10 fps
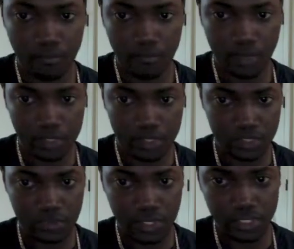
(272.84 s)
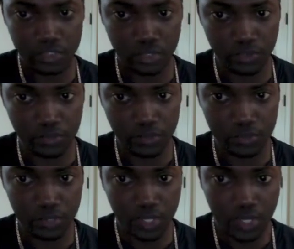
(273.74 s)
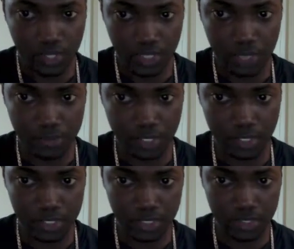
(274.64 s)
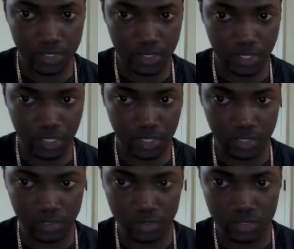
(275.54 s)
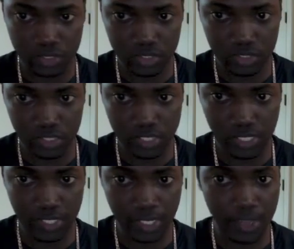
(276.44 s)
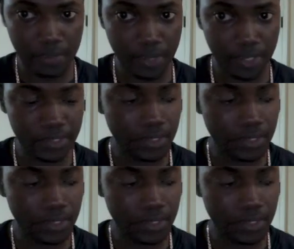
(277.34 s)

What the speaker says: This is my Android phone. The application, it loads just like the iPad.